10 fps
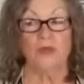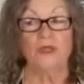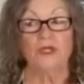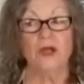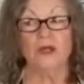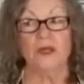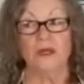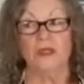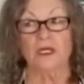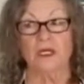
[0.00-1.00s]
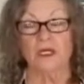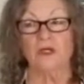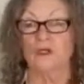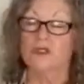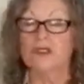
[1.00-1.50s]
We talk about
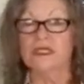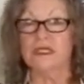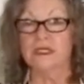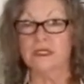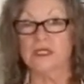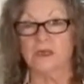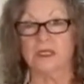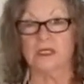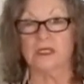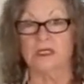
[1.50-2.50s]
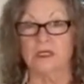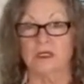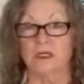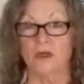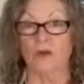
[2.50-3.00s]
urgency in this business.
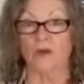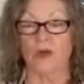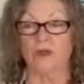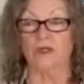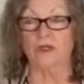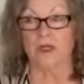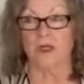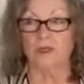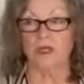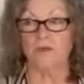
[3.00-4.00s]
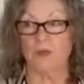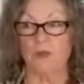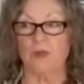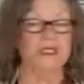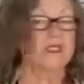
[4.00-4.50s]
You know, you have to give
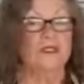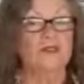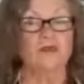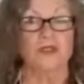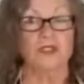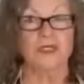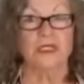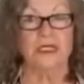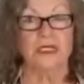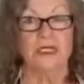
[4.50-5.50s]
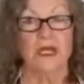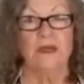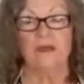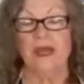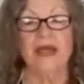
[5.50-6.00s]
people a sense of urgency.
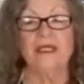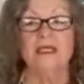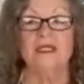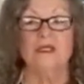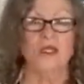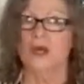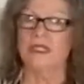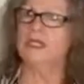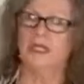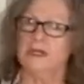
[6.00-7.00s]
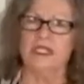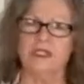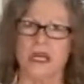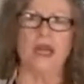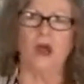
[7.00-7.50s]
That isn't, you got to get in this
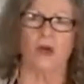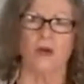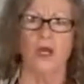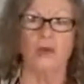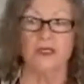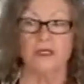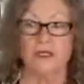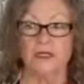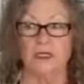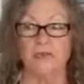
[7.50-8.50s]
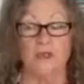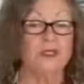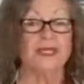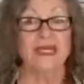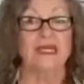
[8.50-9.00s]
now, because if you're
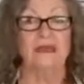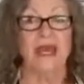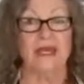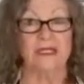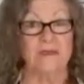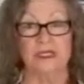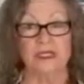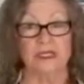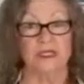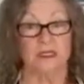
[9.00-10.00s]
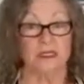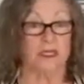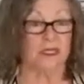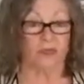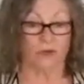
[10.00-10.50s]
saying that, it means that
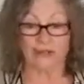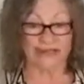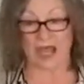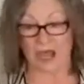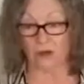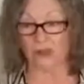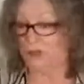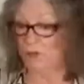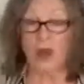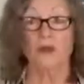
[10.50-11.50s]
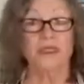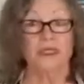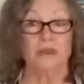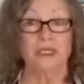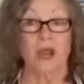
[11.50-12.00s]
it's only now, and tomorrow it's
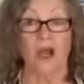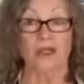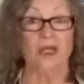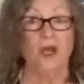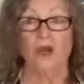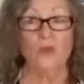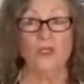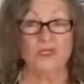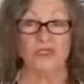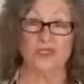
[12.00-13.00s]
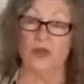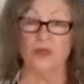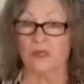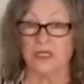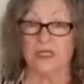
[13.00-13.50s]
going to be gone. Who wants to start
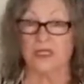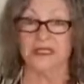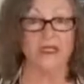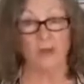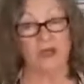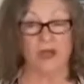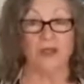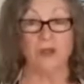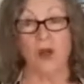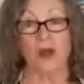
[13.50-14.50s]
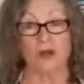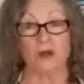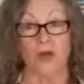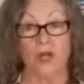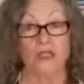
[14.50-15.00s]
a business that's going to be gone tomorrow?
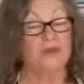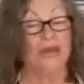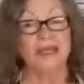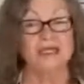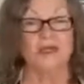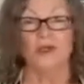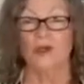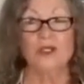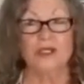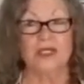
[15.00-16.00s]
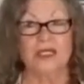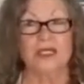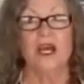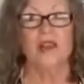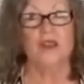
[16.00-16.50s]
So that's not the
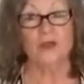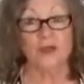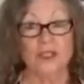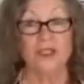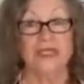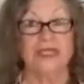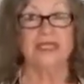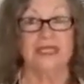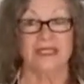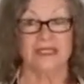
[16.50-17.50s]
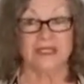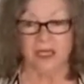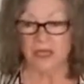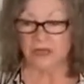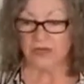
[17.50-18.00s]
urgency. The urgency is,
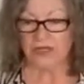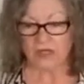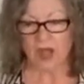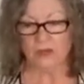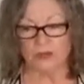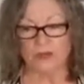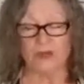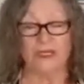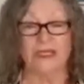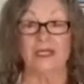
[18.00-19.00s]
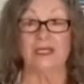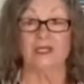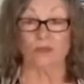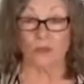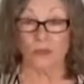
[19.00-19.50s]
this opportunity
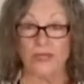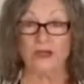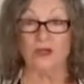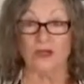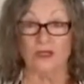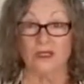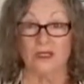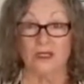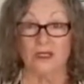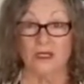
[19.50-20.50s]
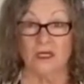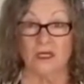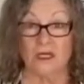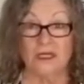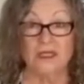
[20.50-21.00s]
is real.
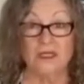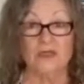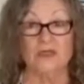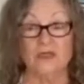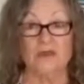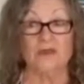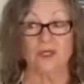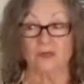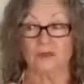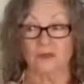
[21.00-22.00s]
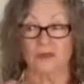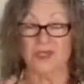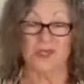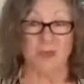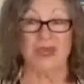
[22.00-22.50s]
It deserves
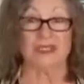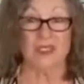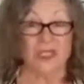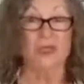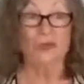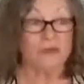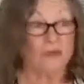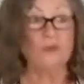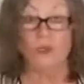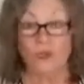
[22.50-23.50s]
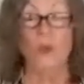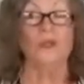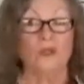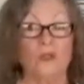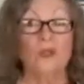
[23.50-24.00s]
respect. You
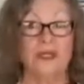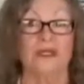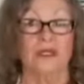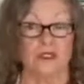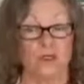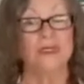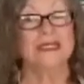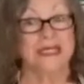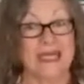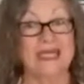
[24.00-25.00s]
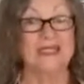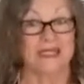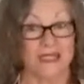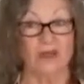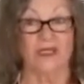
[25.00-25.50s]
want to look at this. You want to take it
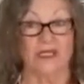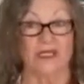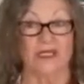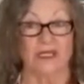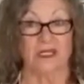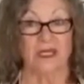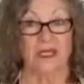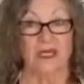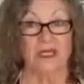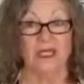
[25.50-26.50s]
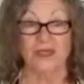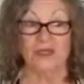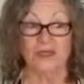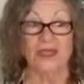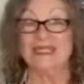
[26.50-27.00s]
seriously. Can you
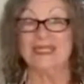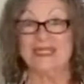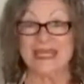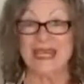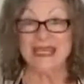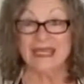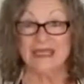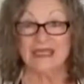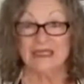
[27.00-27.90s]
do that today?